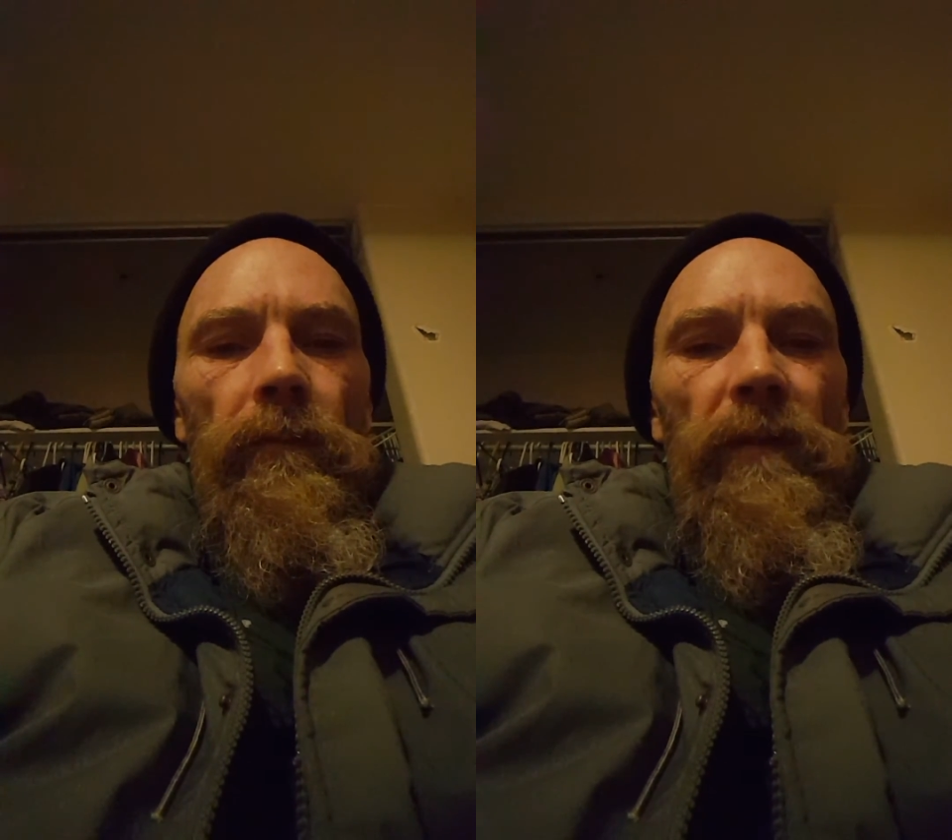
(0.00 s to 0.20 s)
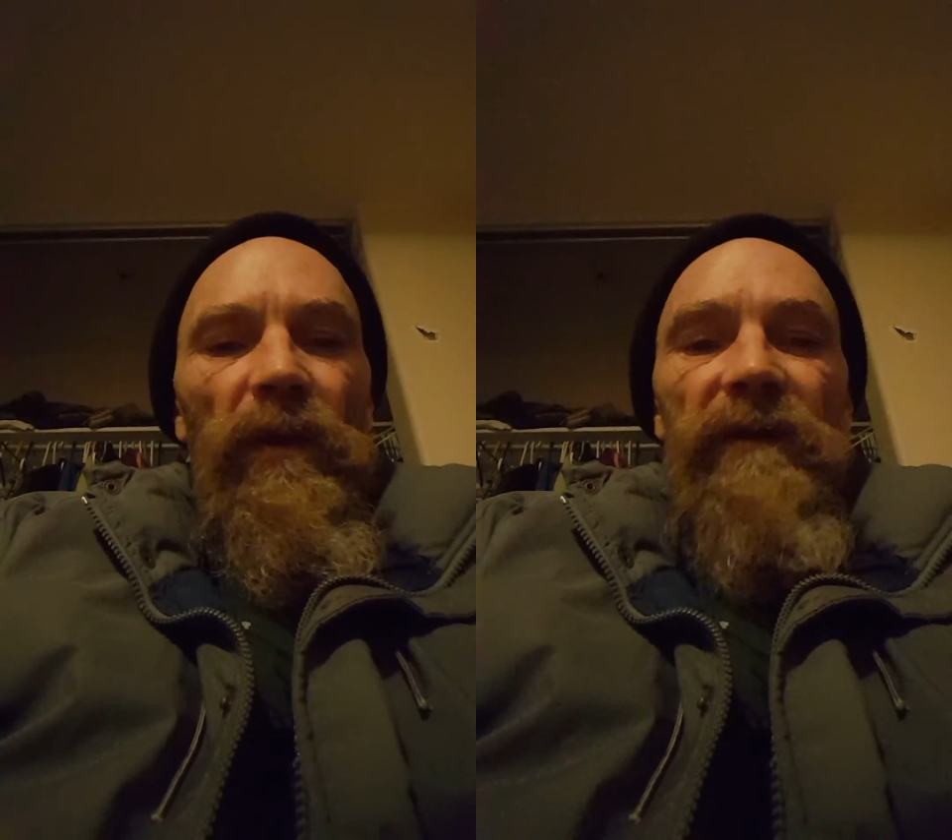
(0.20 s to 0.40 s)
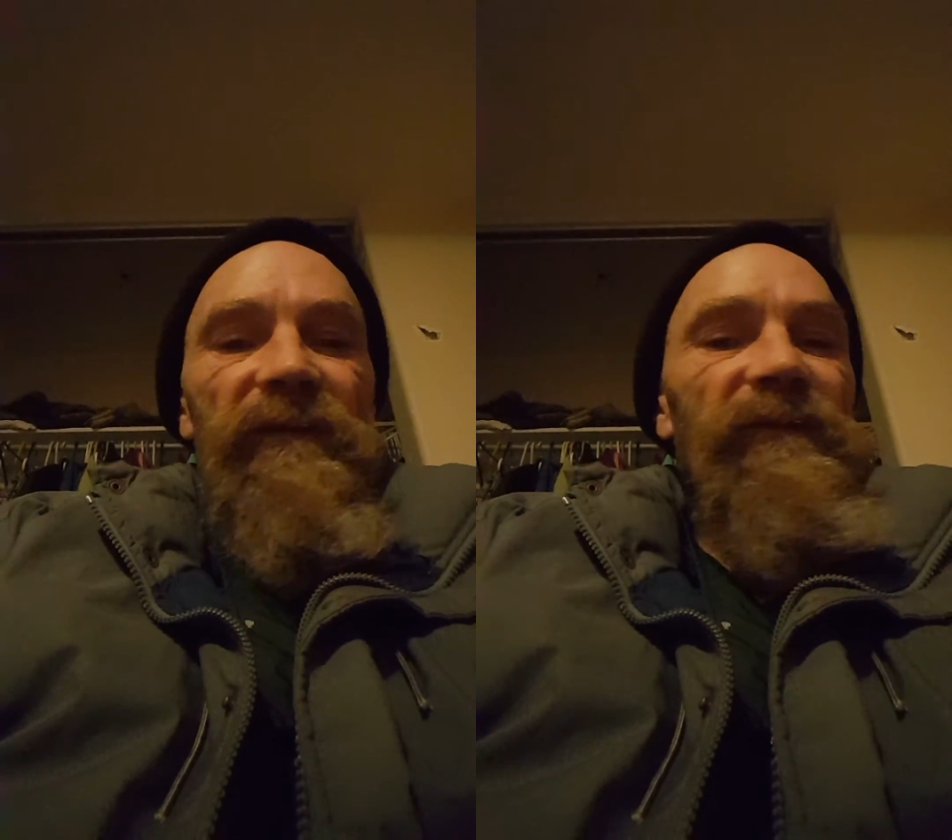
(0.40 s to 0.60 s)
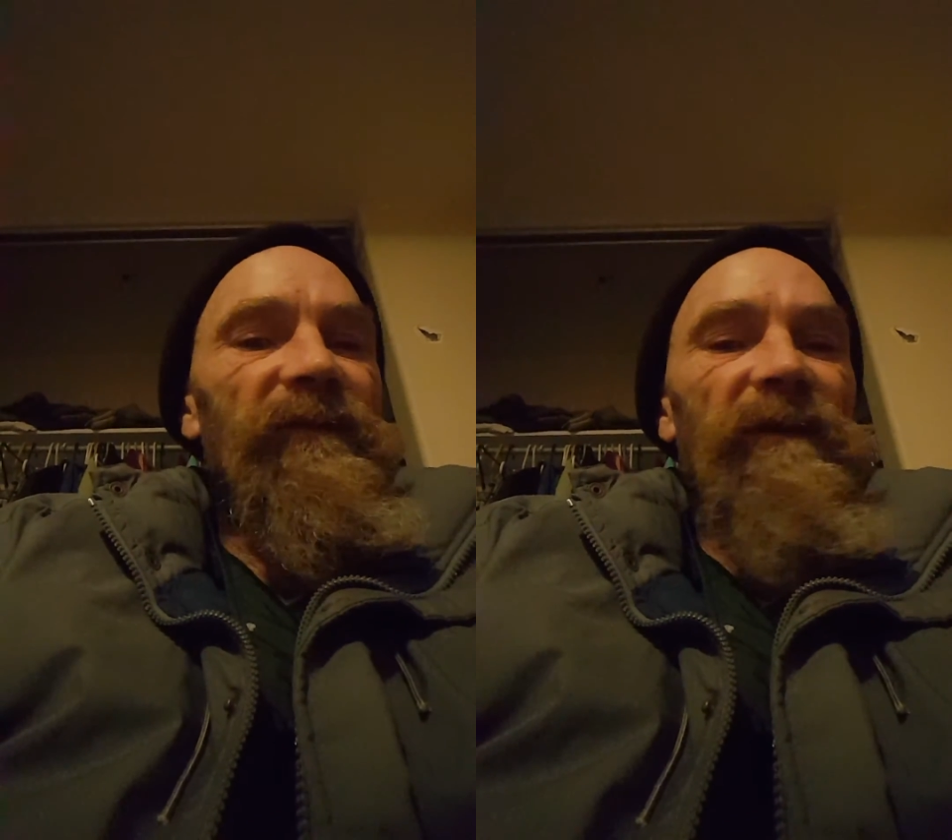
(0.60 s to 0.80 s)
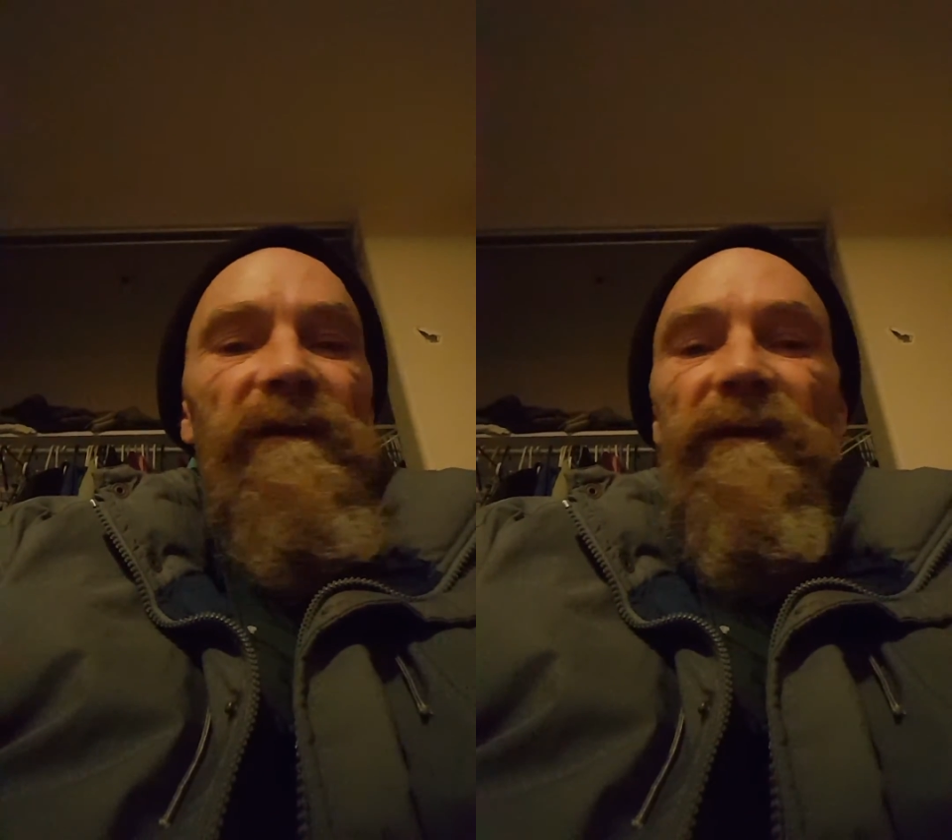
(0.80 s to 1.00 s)
You could
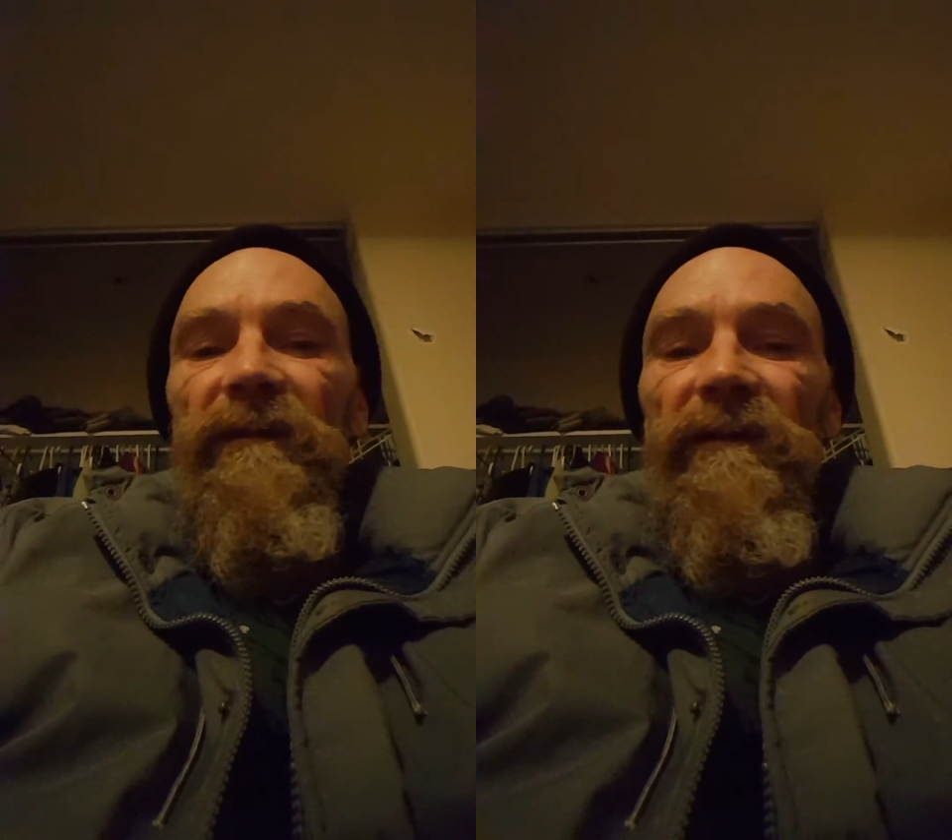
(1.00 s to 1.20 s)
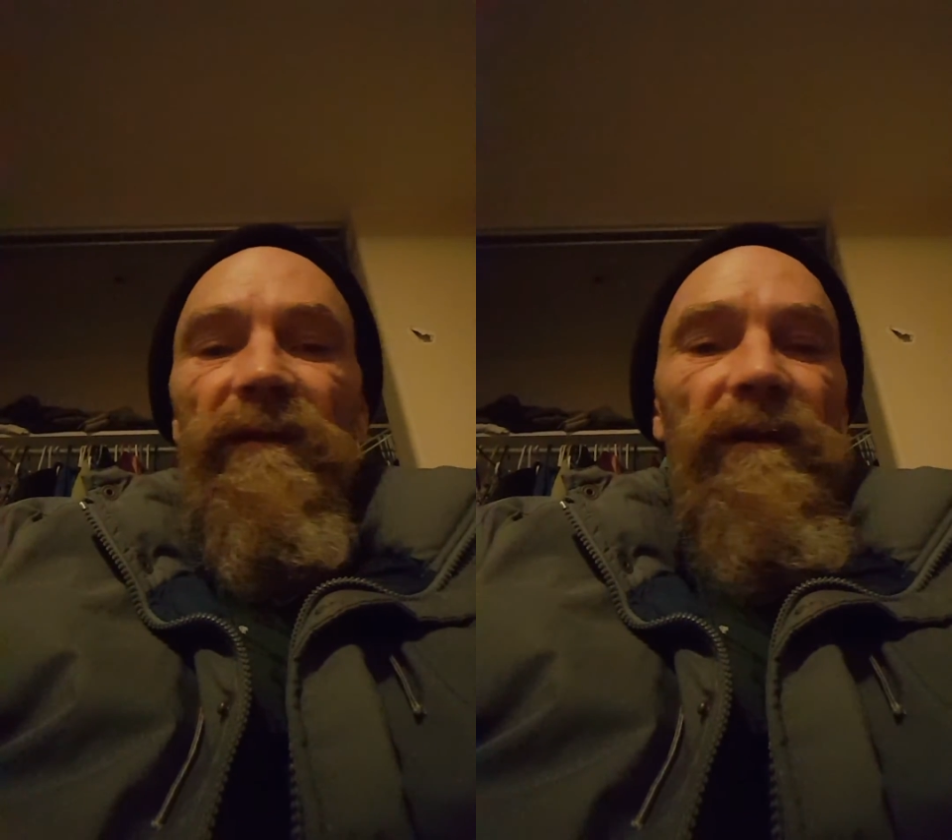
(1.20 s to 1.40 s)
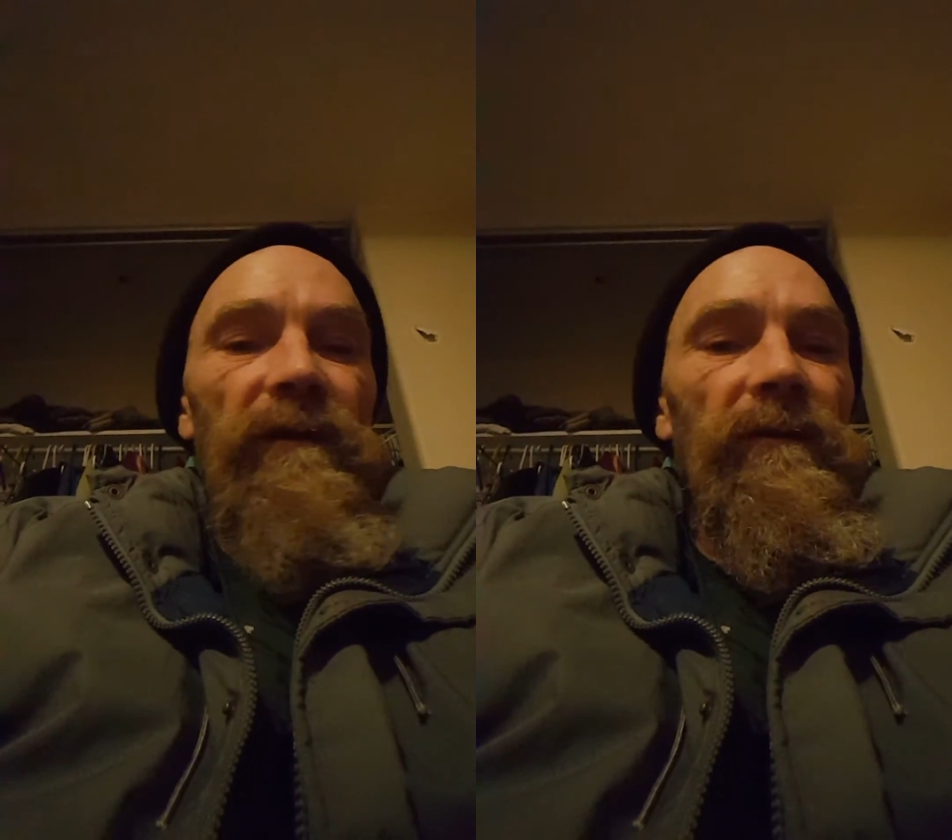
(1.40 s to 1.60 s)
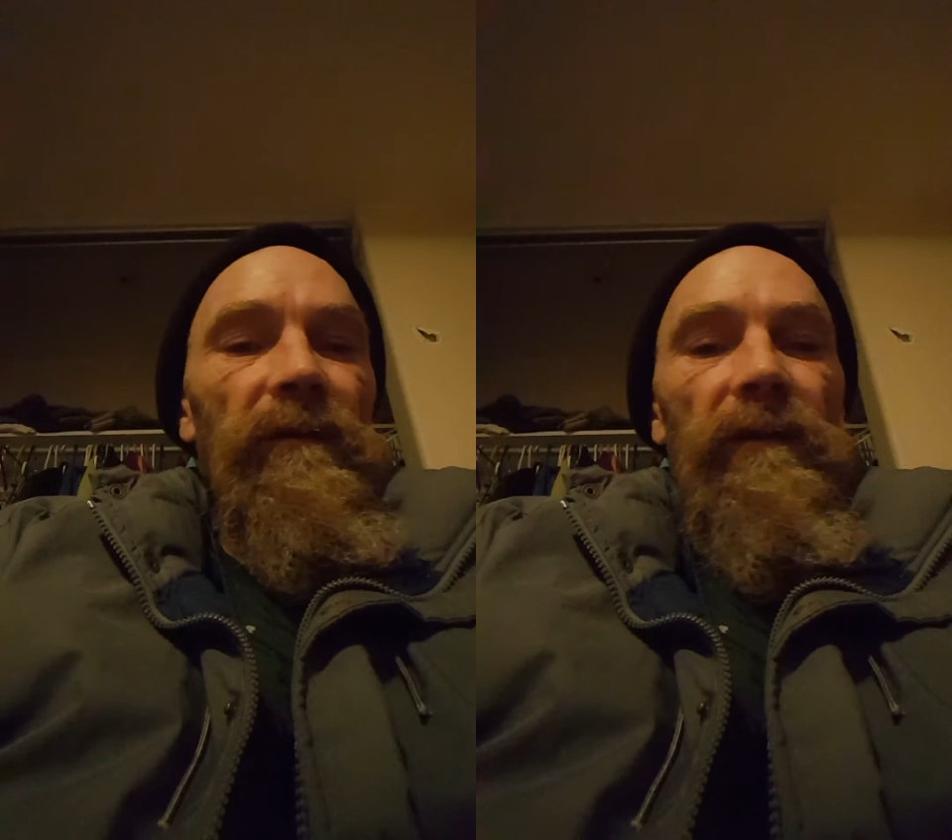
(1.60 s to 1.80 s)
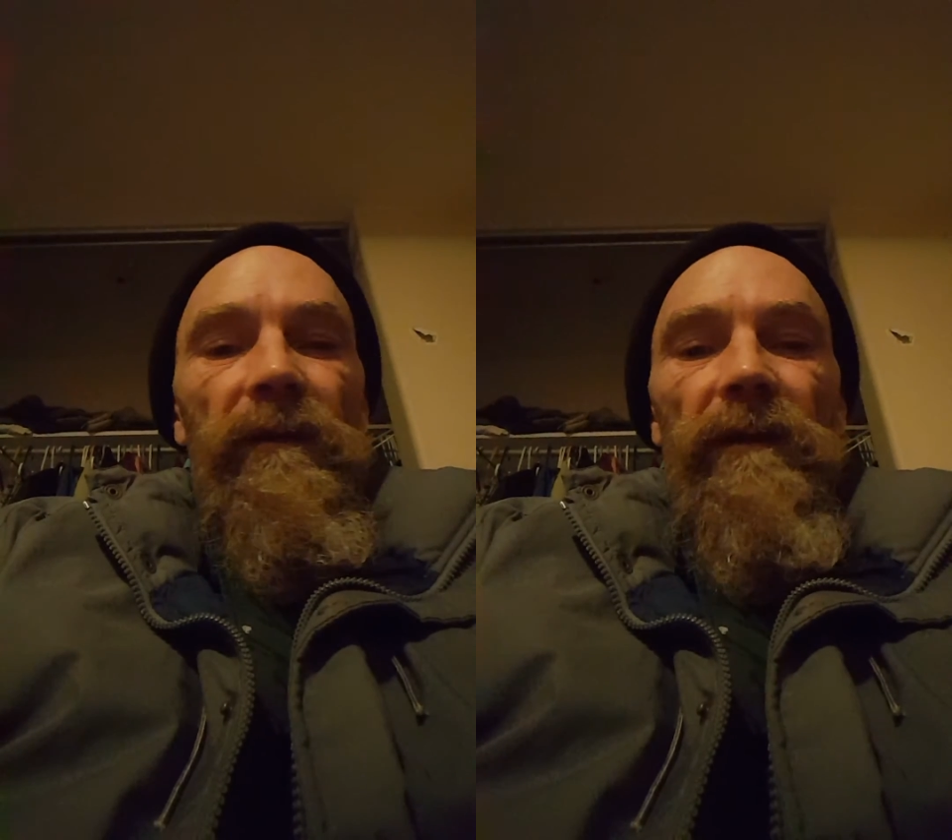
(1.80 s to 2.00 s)
see
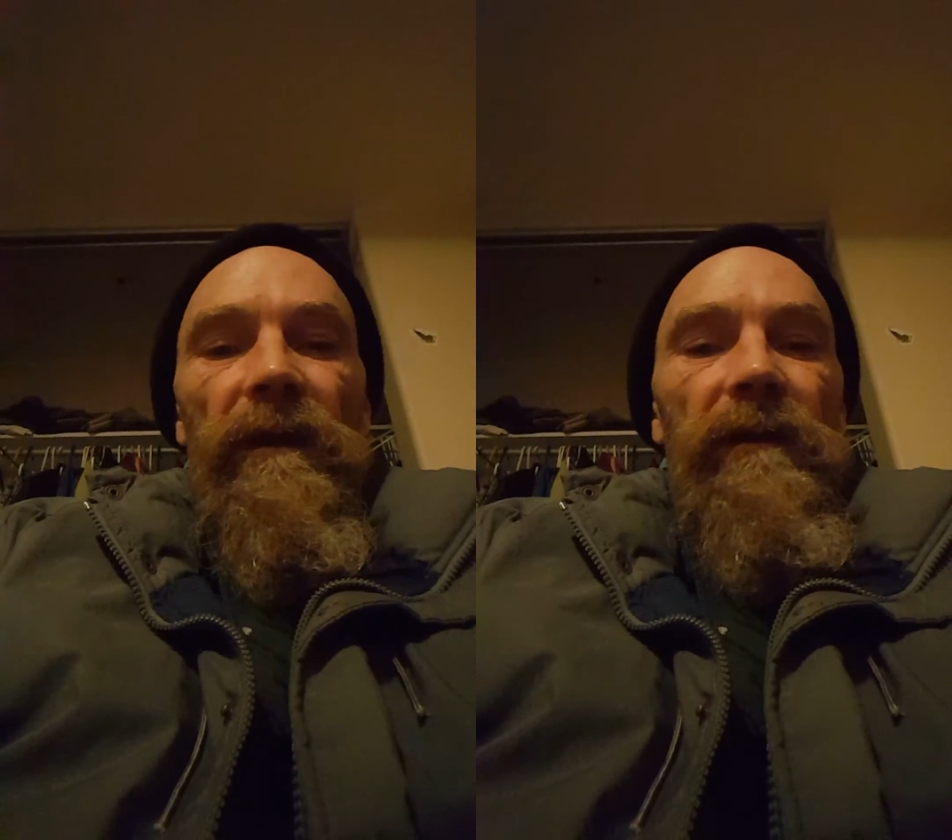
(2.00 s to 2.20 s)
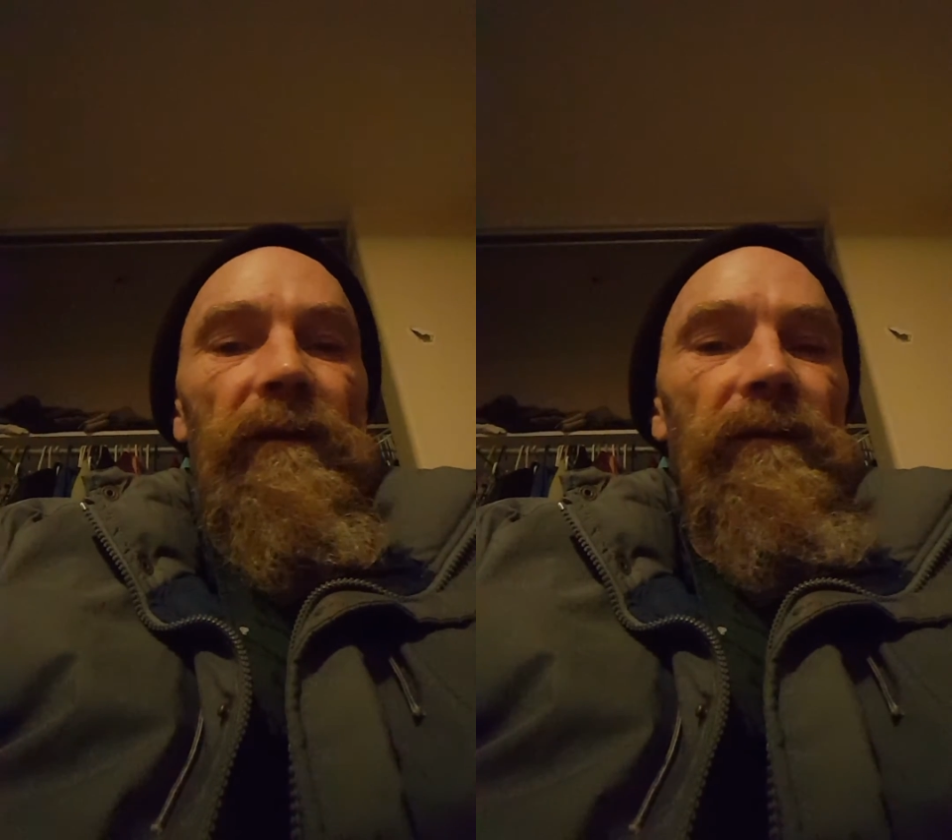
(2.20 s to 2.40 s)
literally, like,